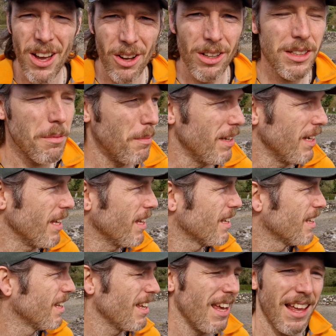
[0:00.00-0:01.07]
ultimately
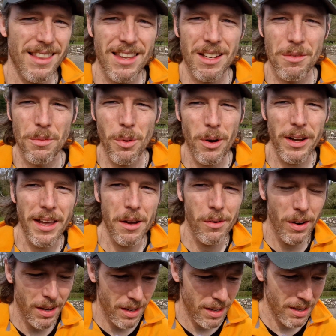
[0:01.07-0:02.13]
it didn't work out.